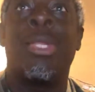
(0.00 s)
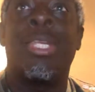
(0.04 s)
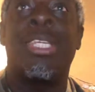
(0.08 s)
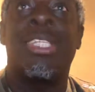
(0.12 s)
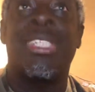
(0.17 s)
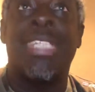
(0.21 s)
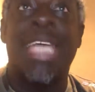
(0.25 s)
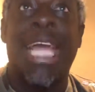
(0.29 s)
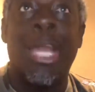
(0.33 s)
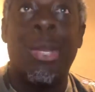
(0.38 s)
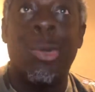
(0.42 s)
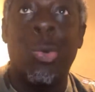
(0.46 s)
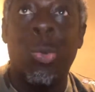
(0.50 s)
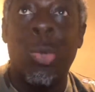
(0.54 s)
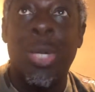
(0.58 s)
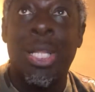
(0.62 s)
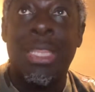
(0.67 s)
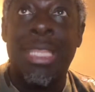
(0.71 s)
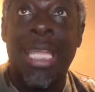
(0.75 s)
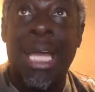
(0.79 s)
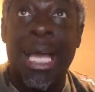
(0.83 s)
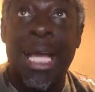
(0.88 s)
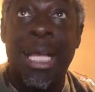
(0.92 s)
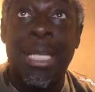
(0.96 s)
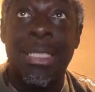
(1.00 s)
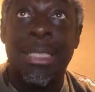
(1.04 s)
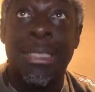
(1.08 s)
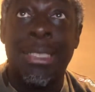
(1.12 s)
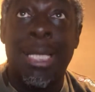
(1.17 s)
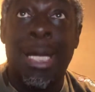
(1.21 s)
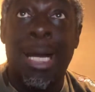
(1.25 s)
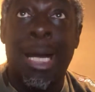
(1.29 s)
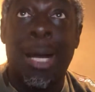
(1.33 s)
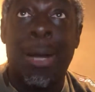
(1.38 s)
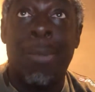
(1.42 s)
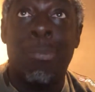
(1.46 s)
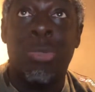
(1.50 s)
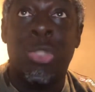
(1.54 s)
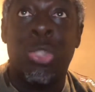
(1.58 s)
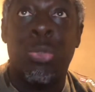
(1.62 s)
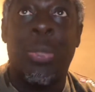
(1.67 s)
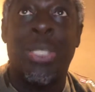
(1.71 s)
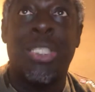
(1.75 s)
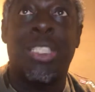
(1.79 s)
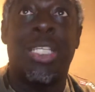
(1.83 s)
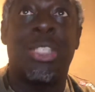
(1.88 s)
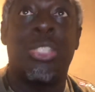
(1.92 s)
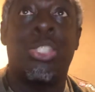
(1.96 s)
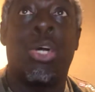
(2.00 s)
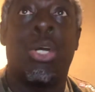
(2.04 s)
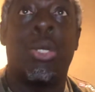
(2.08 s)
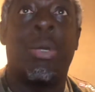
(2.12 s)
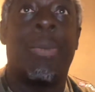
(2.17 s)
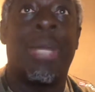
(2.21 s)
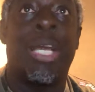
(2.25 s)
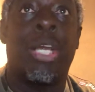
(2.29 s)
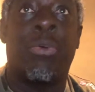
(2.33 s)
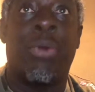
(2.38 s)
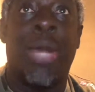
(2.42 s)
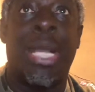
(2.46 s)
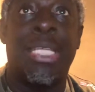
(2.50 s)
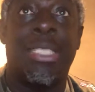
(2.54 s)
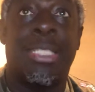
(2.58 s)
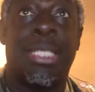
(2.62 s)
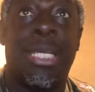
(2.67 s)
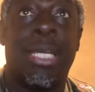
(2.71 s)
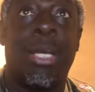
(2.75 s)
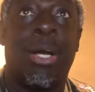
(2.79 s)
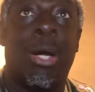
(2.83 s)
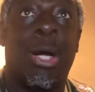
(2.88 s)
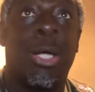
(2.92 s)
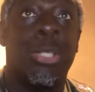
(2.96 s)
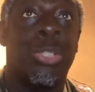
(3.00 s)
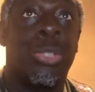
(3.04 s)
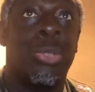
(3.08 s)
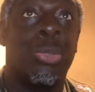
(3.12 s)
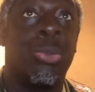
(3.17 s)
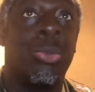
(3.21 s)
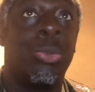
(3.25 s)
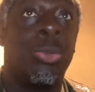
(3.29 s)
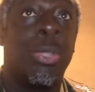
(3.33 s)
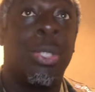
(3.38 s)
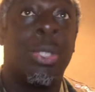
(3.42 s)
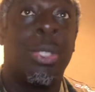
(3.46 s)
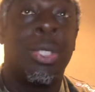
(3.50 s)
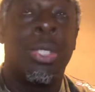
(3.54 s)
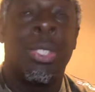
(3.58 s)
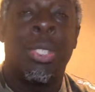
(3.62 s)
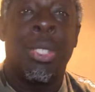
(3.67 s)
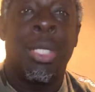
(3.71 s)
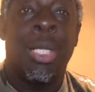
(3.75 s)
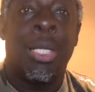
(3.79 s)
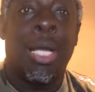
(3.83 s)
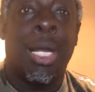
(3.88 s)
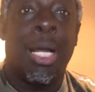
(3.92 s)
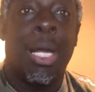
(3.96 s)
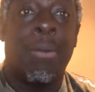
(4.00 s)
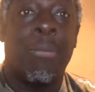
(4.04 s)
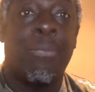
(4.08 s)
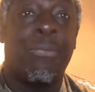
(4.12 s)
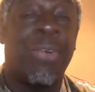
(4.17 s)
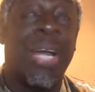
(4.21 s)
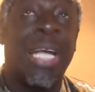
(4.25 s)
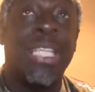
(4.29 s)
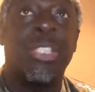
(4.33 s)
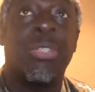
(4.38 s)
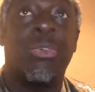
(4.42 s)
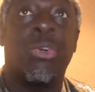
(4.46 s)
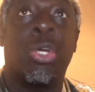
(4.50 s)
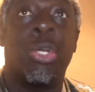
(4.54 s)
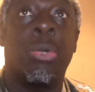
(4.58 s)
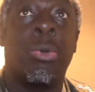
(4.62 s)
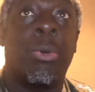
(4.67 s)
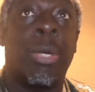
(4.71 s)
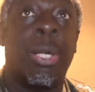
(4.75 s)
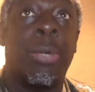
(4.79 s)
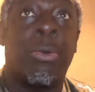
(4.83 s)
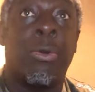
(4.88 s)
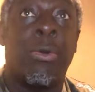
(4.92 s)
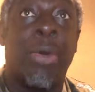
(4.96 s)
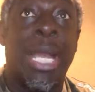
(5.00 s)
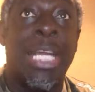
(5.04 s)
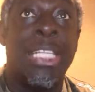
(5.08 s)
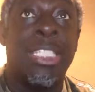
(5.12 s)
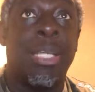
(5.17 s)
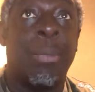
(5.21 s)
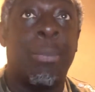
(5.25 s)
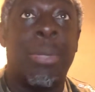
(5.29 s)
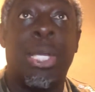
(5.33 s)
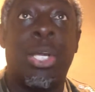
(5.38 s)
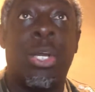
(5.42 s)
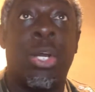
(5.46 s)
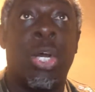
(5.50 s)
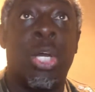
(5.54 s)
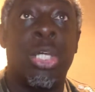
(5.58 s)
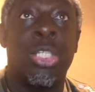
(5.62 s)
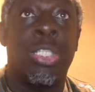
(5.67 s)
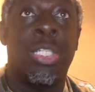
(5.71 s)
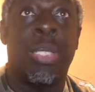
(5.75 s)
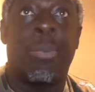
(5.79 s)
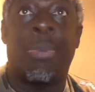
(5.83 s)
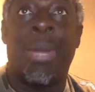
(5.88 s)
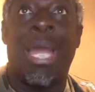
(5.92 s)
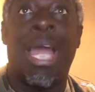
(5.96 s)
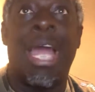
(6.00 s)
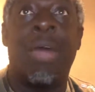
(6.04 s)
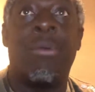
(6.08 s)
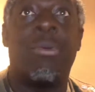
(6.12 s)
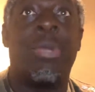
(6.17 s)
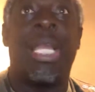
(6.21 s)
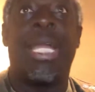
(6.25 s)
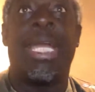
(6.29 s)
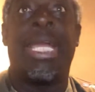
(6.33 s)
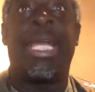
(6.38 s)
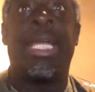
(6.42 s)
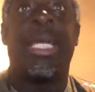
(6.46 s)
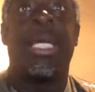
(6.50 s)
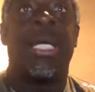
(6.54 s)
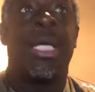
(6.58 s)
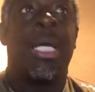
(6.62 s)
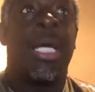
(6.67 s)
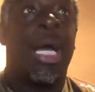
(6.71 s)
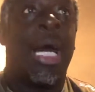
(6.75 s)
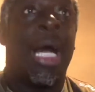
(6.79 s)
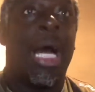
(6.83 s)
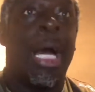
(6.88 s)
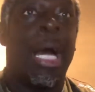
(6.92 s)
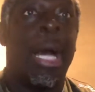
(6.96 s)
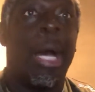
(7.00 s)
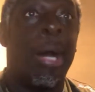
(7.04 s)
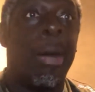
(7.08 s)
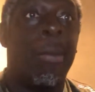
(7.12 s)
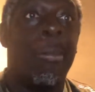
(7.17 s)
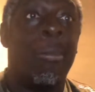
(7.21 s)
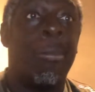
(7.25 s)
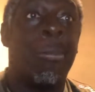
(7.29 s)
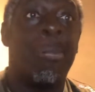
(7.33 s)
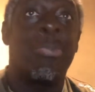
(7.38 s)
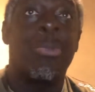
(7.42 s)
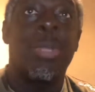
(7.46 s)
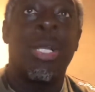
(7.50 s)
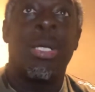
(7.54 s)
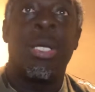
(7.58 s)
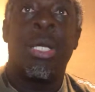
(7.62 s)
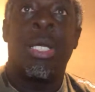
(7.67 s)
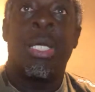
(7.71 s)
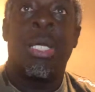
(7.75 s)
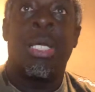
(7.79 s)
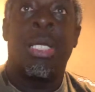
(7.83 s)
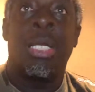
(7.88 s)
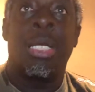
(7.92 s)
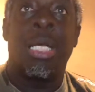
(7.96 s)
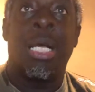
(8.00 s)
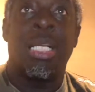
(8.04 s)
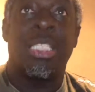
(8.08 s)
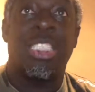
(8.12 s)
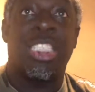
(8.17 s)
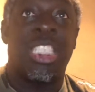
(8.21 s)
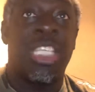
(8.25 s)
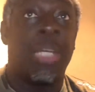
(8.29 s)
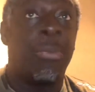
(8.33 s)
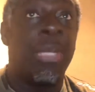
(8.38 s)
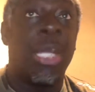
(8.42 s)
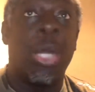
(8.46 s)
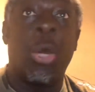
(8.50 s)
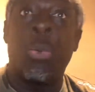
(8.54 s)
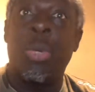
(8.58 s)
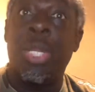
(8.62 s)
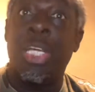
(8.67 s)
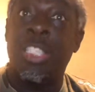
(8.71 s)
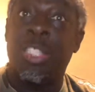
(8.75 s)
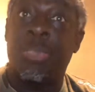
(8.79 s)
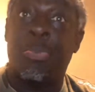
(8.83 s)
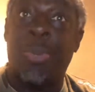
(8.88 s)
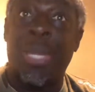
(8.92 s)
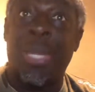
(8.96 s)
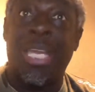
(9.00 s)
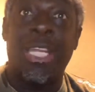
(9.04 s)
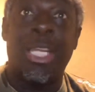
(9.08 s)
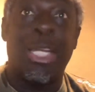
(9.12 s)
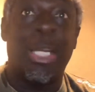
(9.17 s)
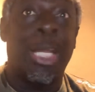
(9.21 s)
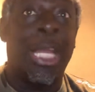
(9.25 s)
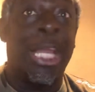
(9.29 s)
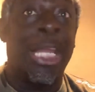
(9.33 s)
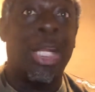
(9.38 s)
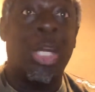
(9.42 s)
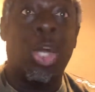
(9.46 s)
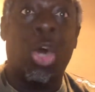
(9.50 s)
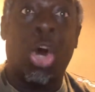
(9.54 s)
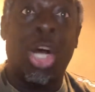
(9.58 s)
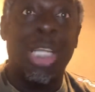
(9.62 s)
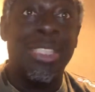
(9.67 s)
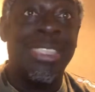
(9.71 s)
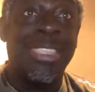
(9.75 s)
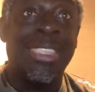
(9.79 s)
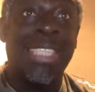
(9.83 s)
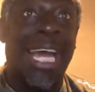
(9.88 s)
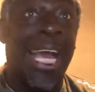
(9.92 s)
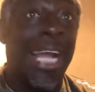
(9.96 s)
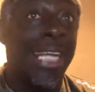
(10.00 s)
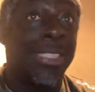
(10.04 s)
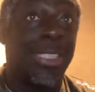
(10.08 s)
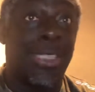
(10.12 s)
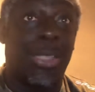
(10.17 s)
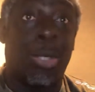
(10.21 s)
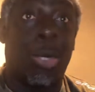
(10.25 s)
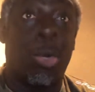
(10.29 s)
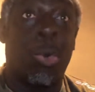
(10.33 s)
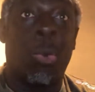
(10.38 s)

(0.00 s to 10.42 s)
saying all of that, Twitter's gone a bit crazy. Arsenal fans have gone a bit crazy because apparently Simeone has been in contact.